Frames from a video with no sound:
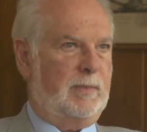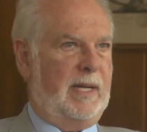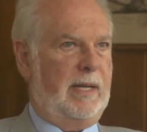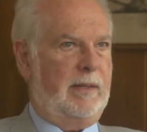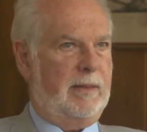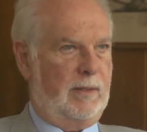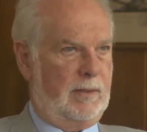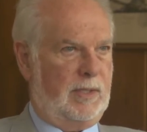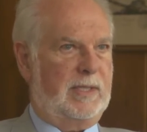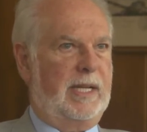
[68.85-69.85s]
my
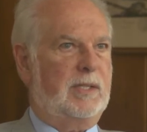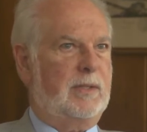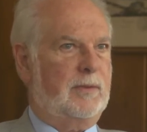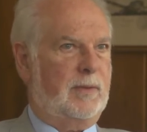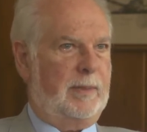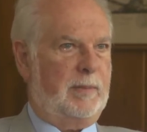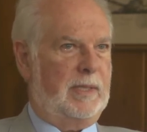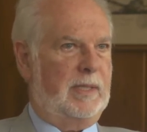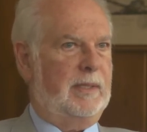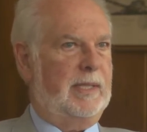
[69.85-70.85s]
3rd stage of
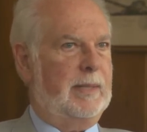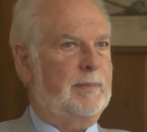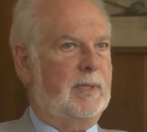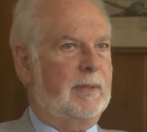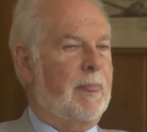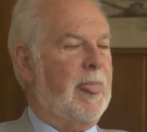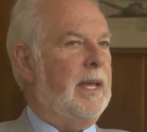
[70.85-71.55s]
treatment in the upper,